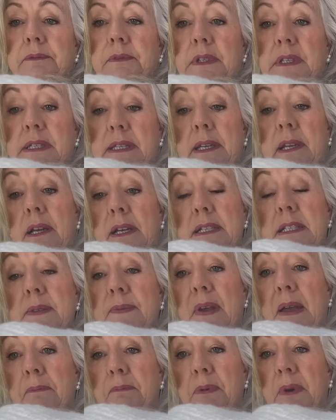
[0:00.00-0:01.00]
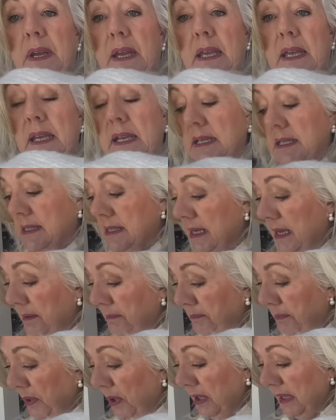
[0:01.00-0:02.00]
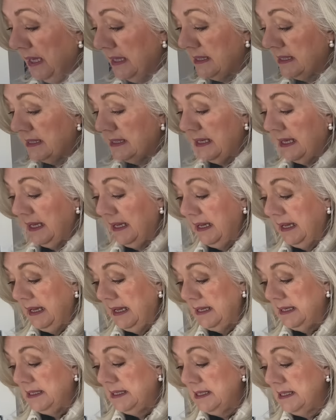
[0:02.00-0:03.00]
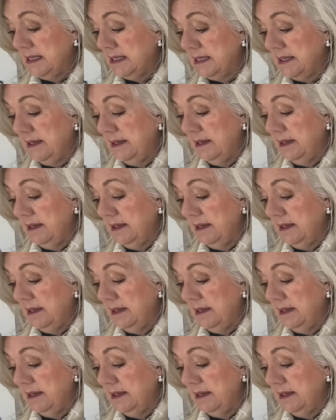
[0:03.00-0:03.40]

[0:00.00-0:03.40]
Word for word: It's a nice fabric. It's uh, polyester and